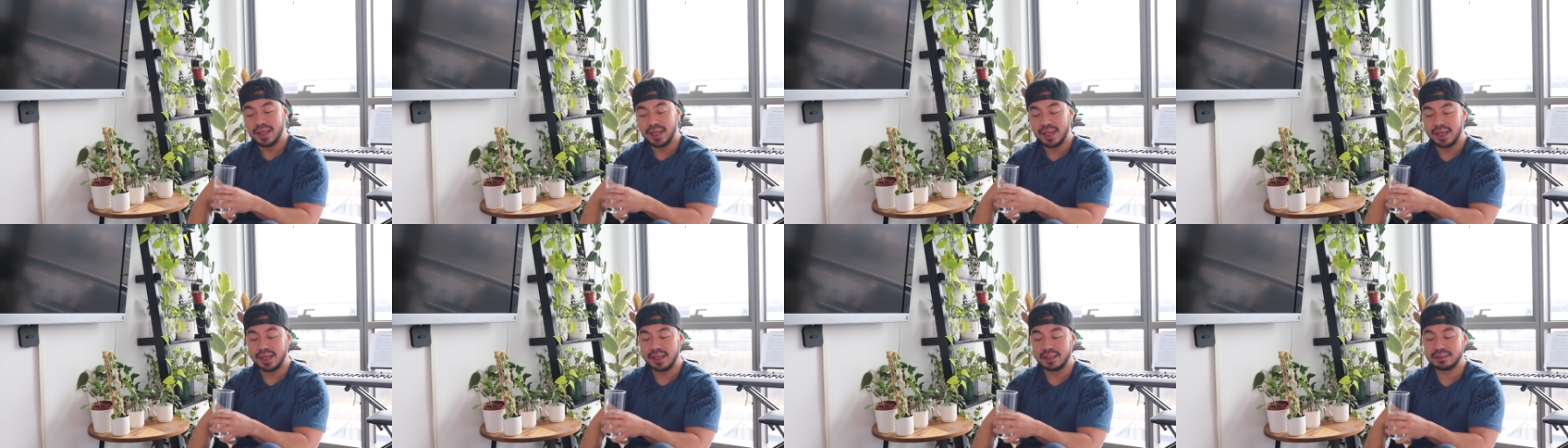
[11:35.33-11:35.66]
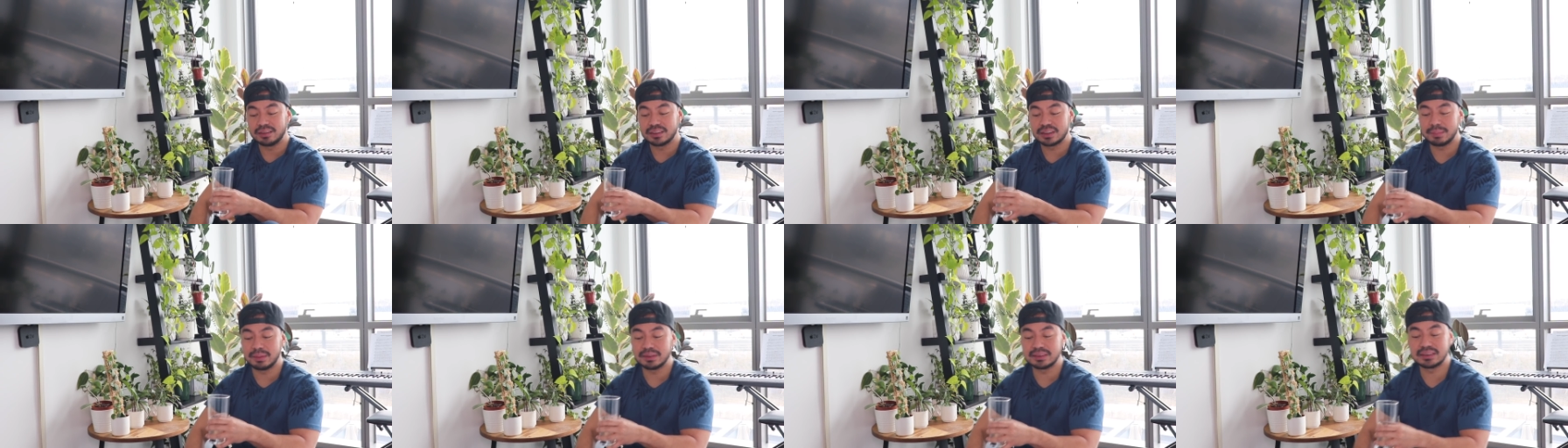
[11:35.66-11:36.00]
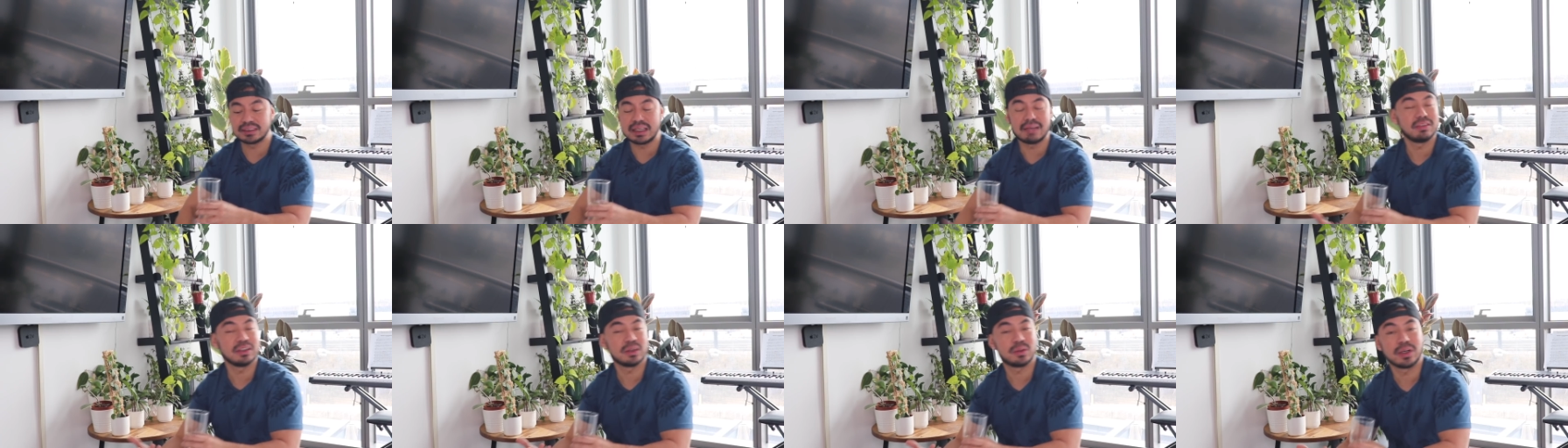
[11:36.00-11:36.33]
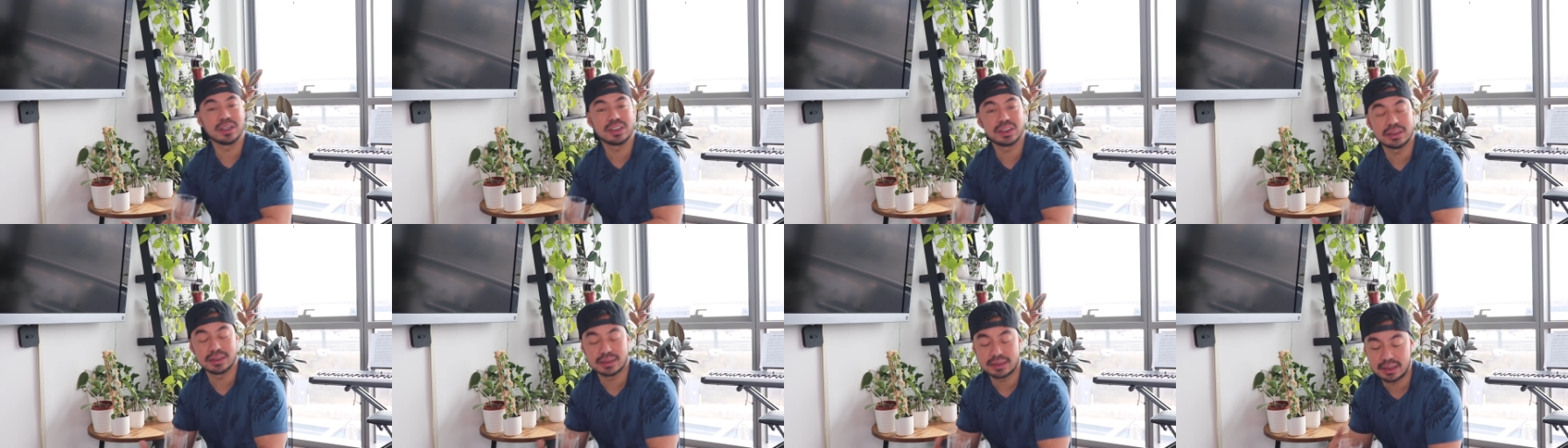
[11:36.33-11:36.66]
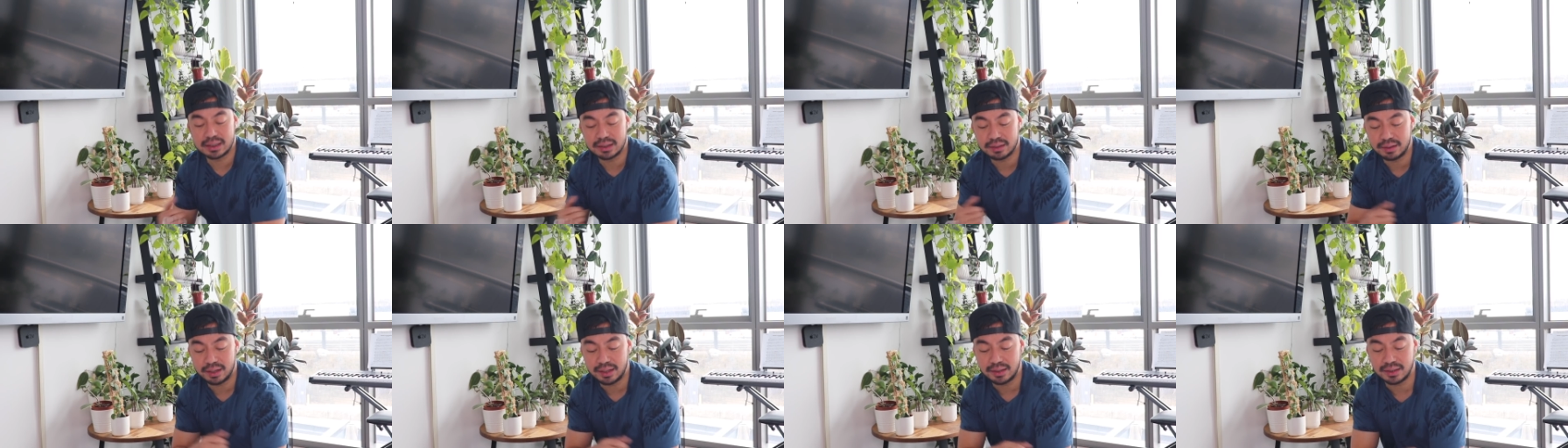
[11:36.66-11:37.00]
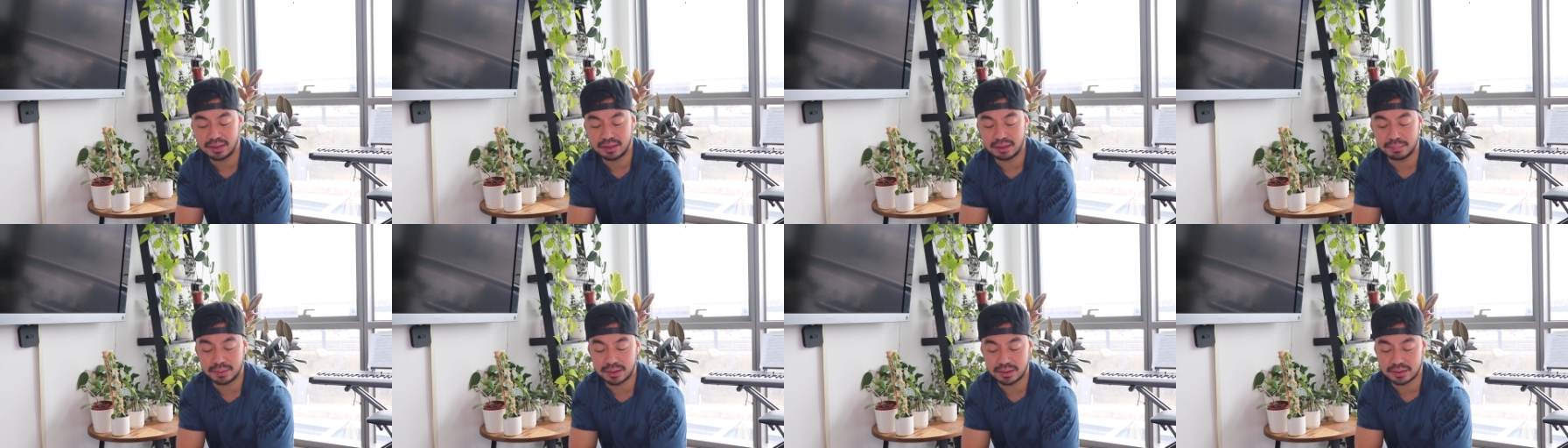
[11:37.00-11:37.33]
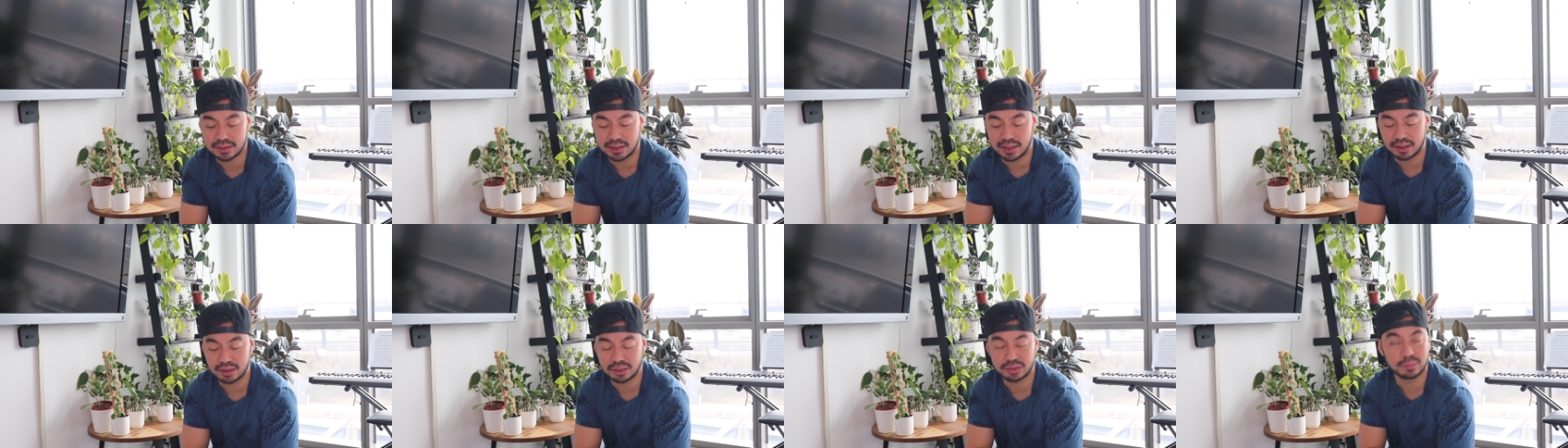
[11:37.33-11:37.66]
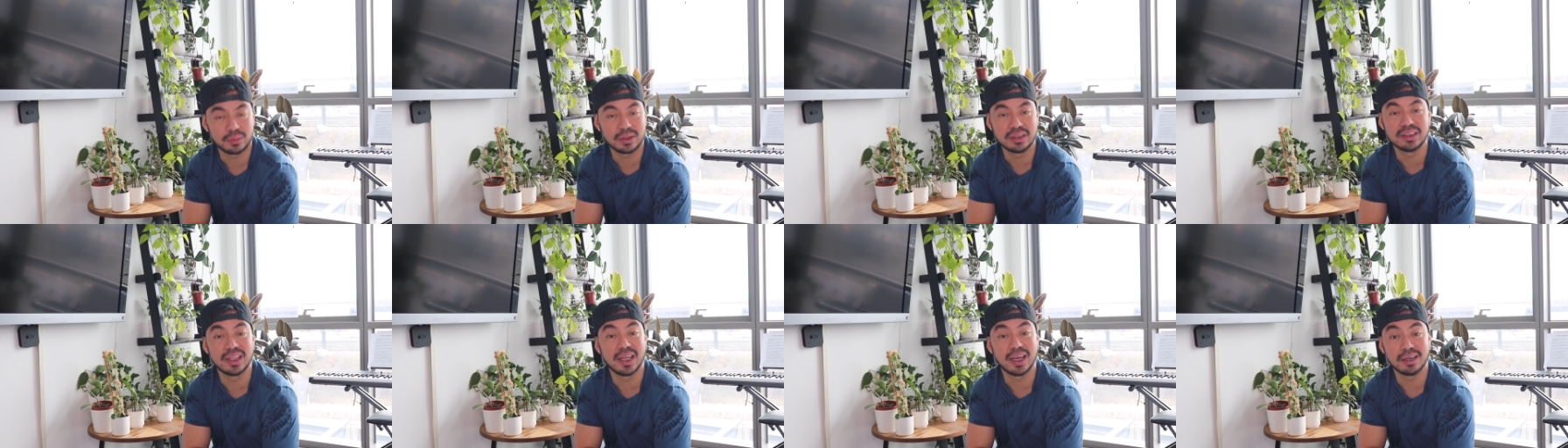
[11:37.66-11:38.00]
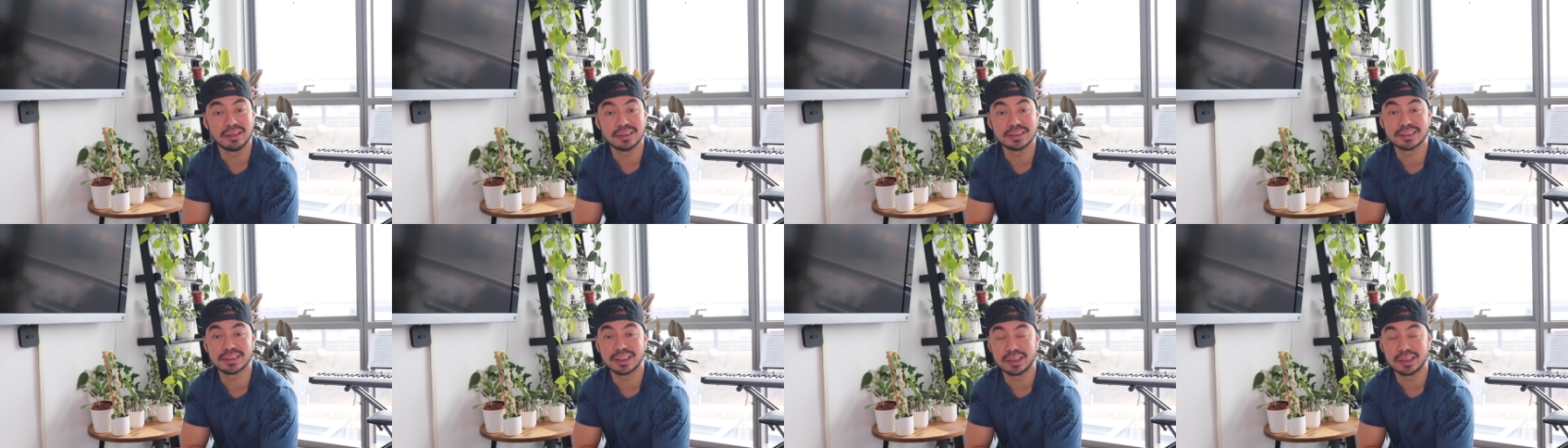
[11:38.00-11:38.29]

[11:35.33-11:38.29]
And there's about seven questions here, and then about like three dares.